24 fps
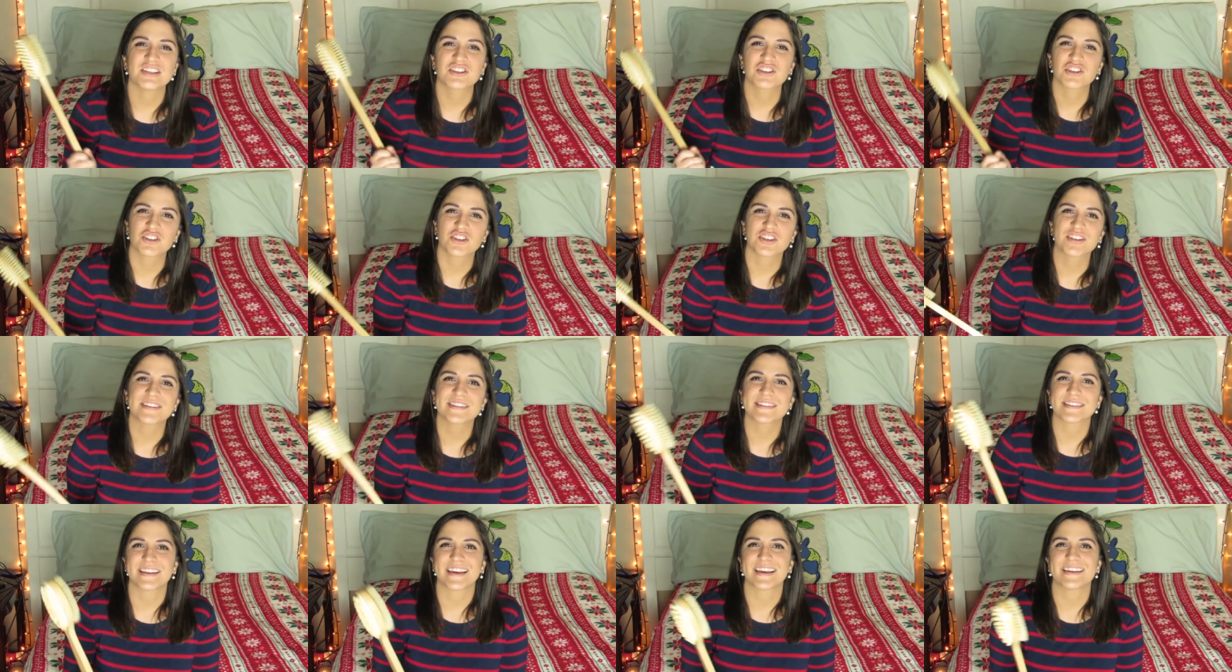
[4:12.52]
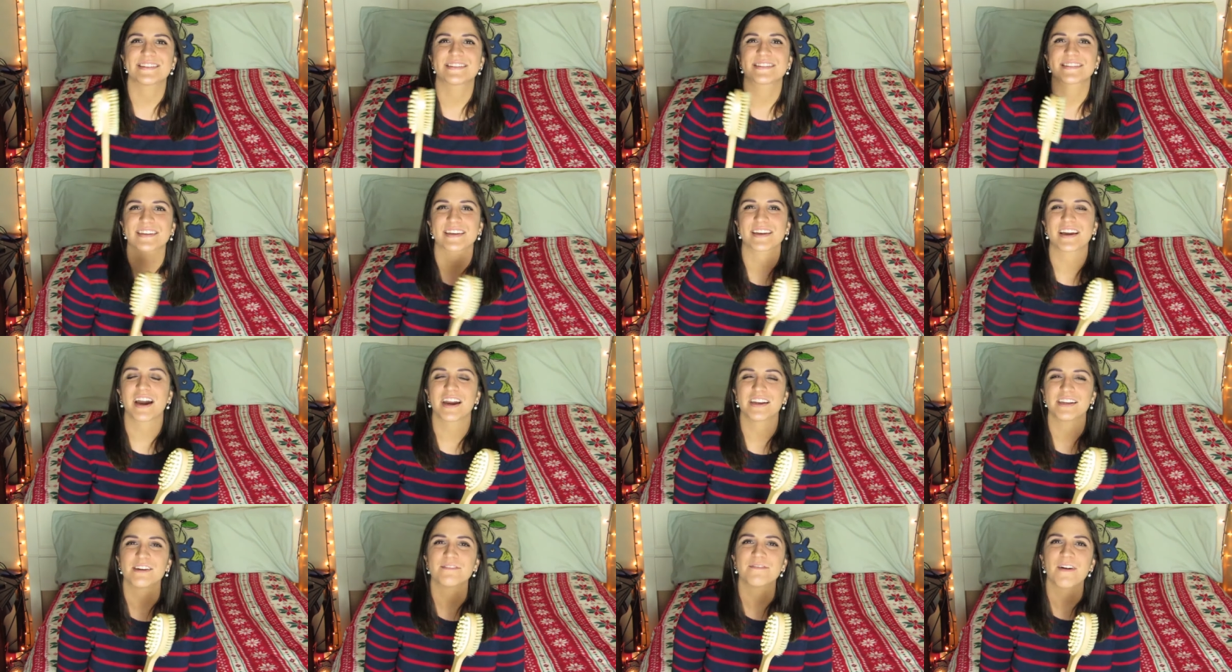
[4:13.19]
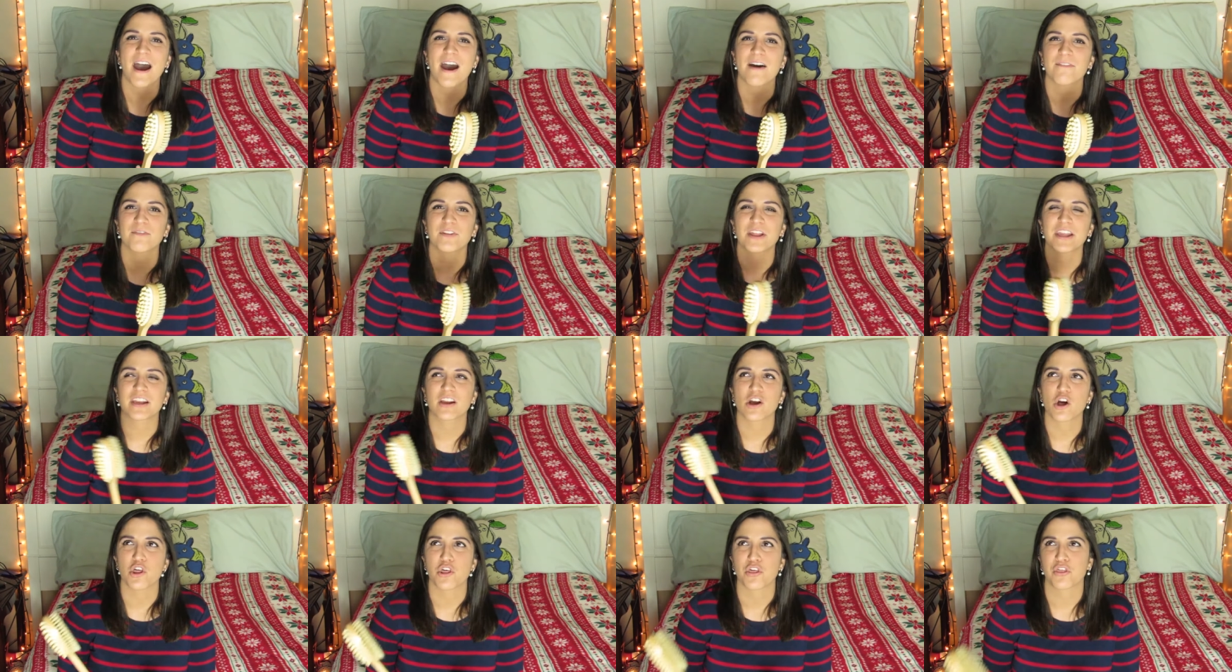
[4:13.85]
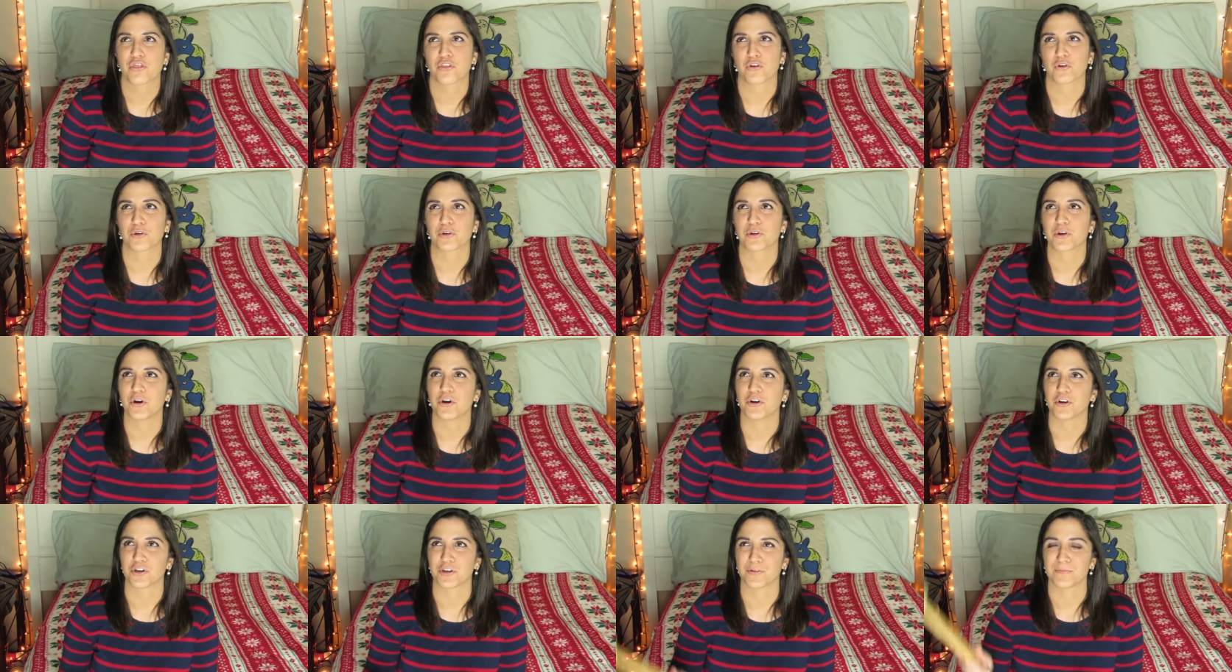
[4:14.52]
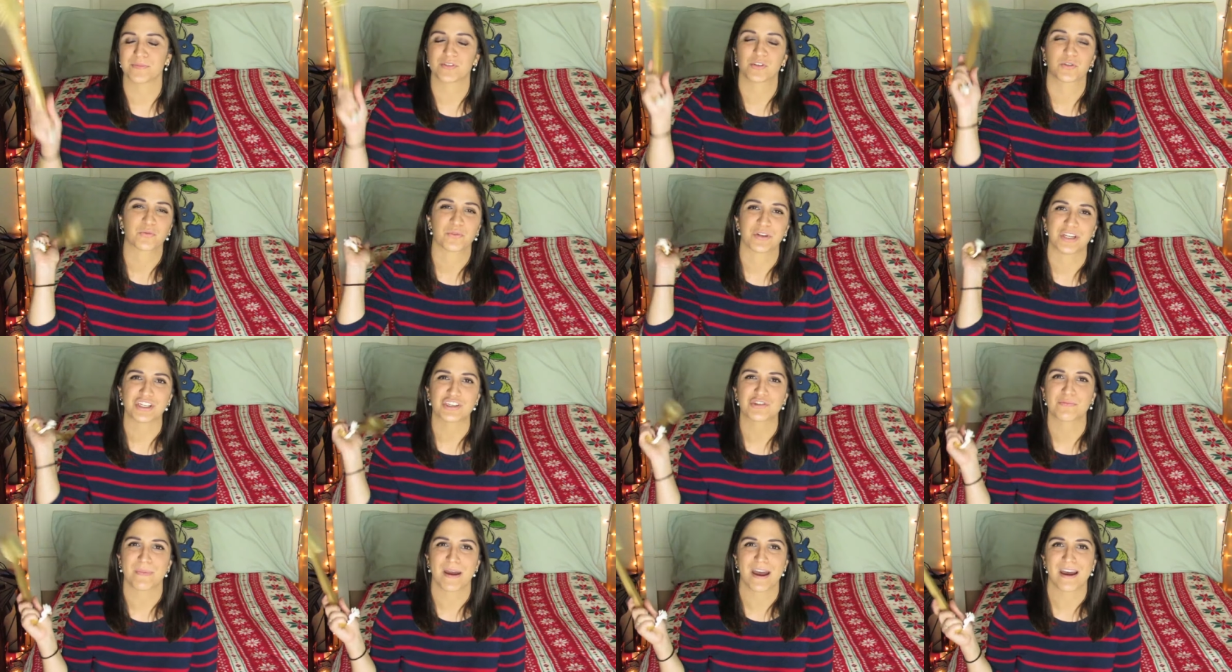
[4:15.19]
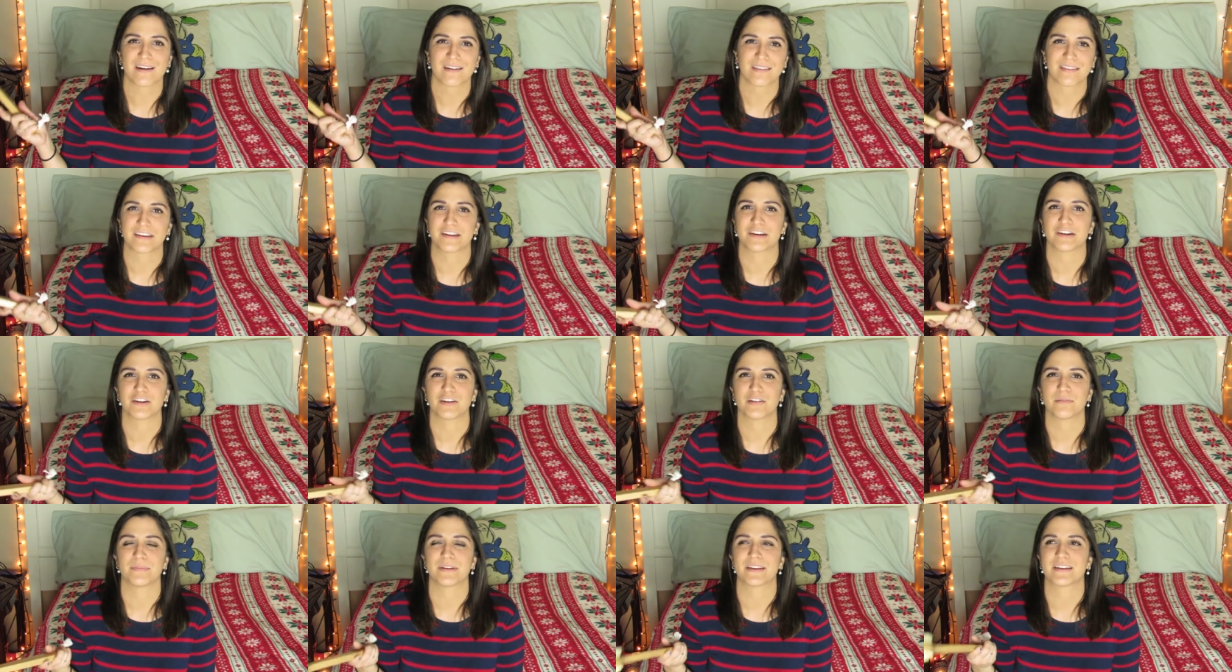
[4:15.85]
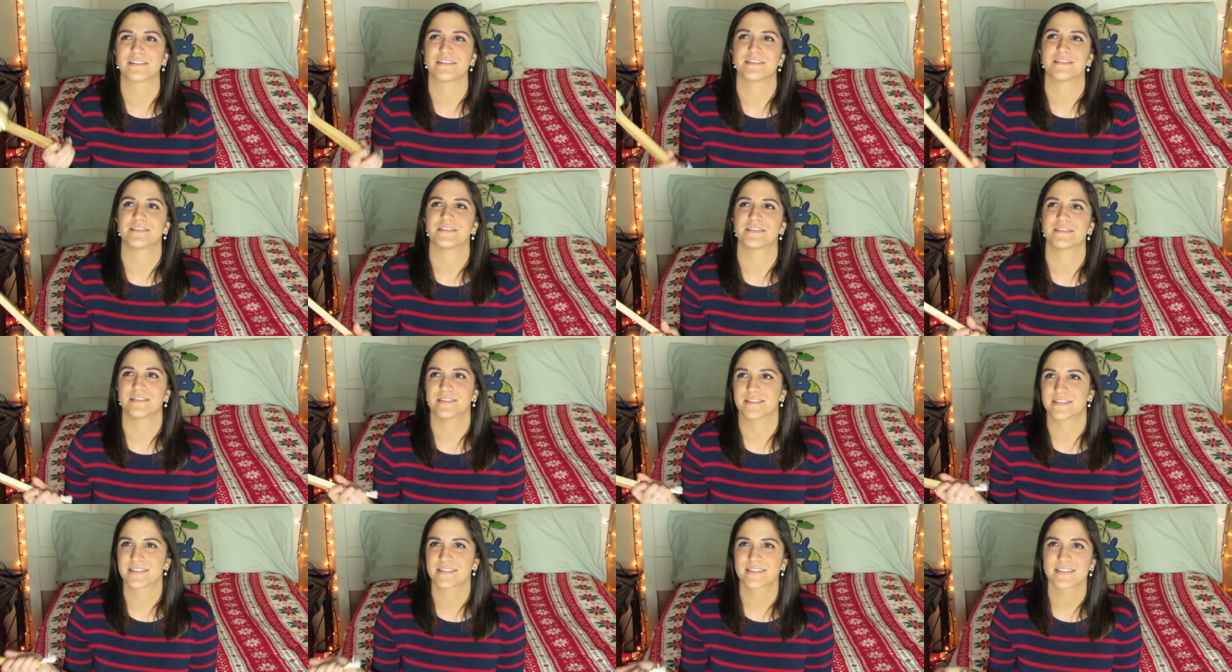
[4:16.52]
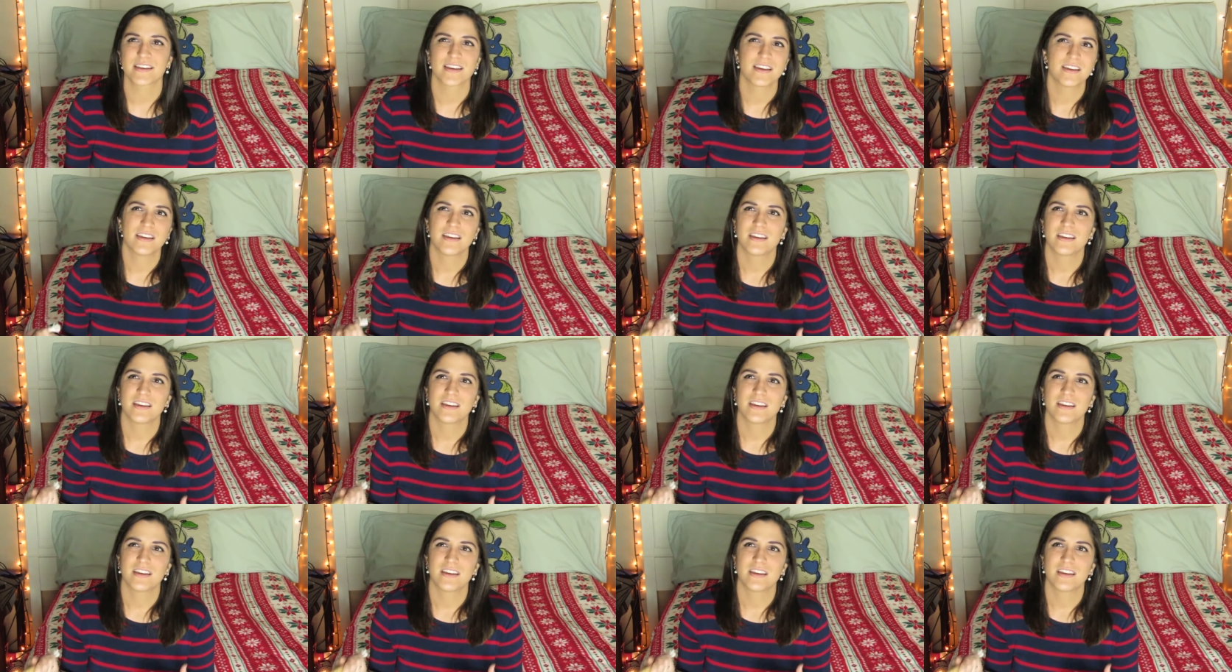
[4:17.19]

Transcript: it's just nice to kind of have like a third arm to reach back there because